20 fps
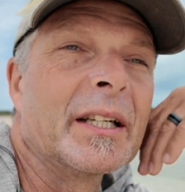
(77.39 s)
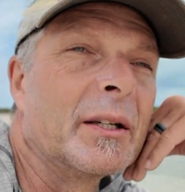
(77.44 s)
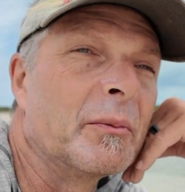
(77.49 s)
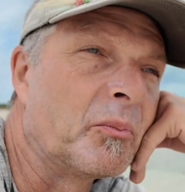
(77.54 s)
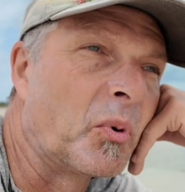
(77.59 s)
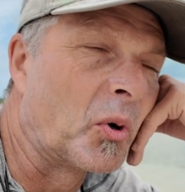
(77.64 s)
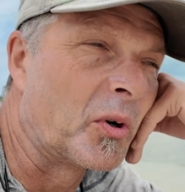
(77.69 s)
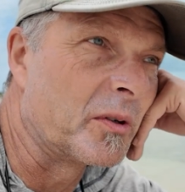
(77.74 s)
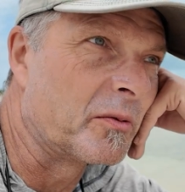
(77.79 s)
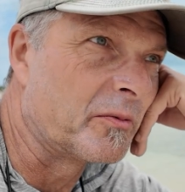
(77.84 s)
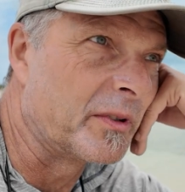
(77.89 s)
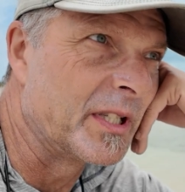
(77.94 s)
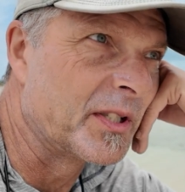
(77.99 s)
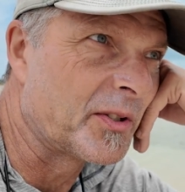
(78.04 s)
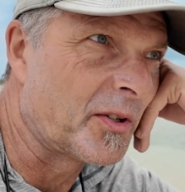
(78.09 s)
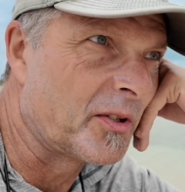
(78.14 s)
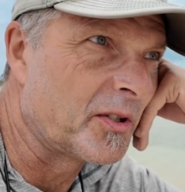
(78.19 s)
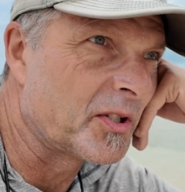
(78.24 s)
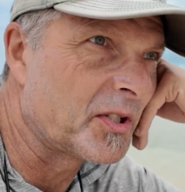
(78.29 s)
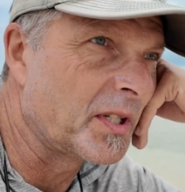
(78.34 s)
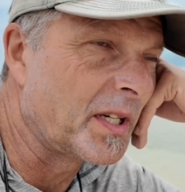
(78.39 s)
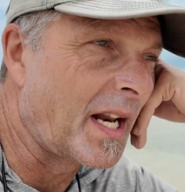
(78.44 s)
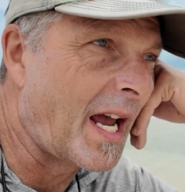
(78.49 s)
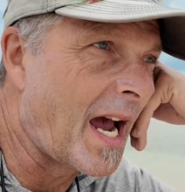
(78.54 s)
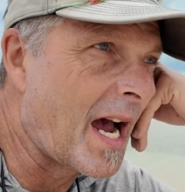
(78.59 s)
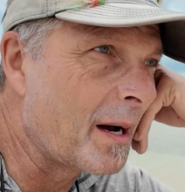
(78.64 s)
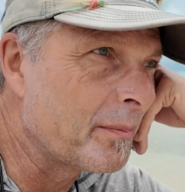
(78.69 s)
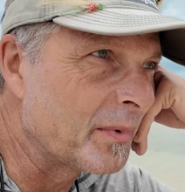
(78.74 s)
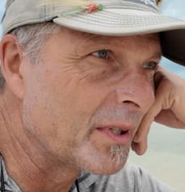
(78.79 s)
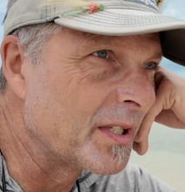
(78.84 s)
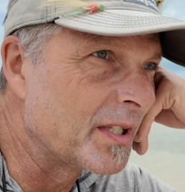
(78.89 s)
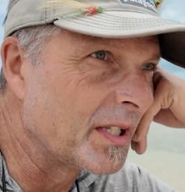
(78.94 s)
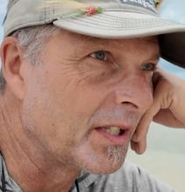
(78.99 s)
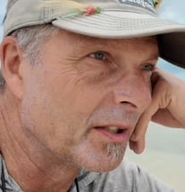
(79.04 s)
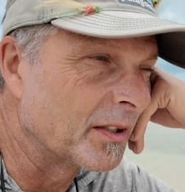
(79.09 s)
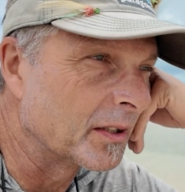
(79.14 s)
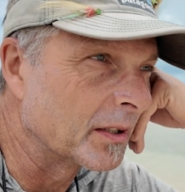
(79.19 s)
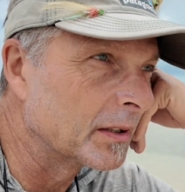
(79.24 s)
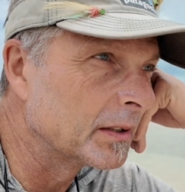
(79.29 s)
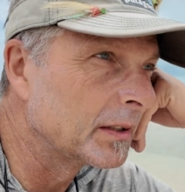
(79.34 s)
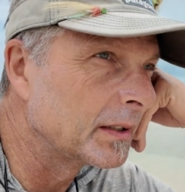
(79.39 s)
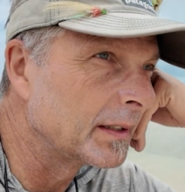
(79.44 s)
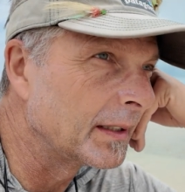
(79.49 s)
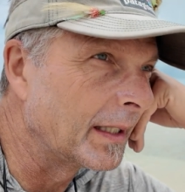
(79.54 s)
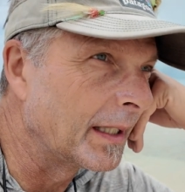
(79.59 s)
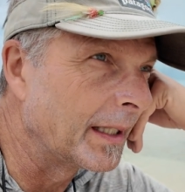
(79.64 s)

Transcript: important research that happened here